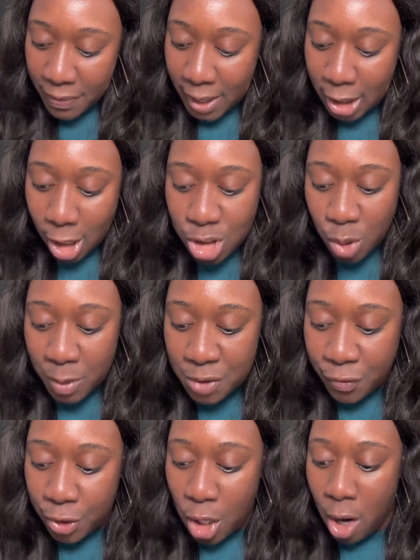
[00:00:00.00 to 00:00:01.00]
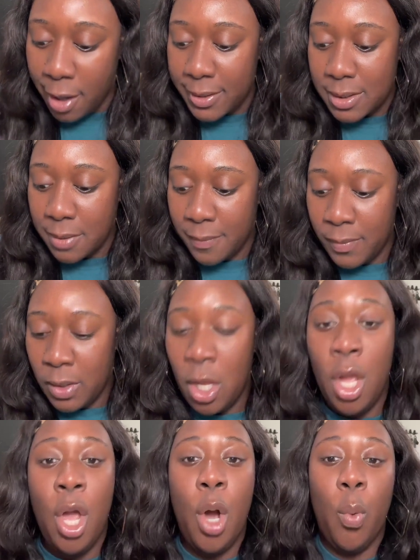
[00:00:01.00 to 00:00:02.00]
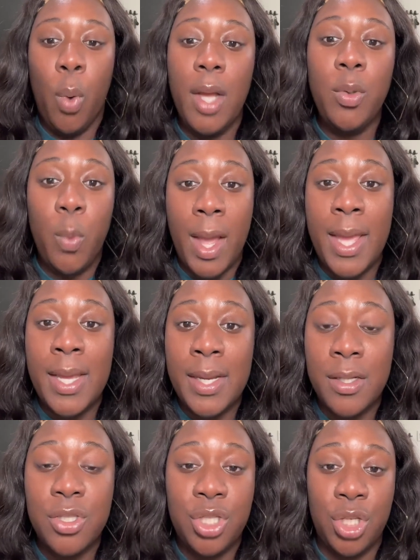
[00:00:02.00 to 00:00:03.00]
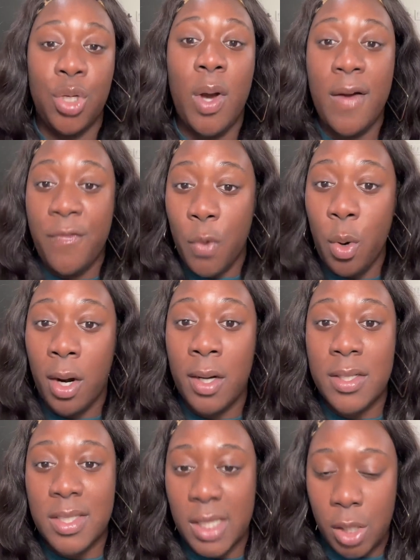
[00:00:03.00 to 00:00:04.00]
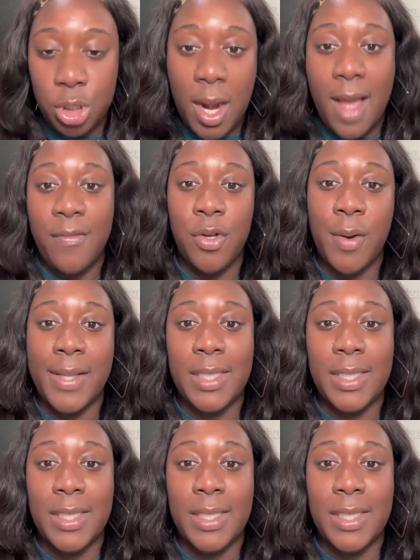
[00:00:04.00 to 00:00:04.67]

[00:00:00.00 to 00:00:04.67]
Thank y'all so much for the hearts. One way to afford slow travel,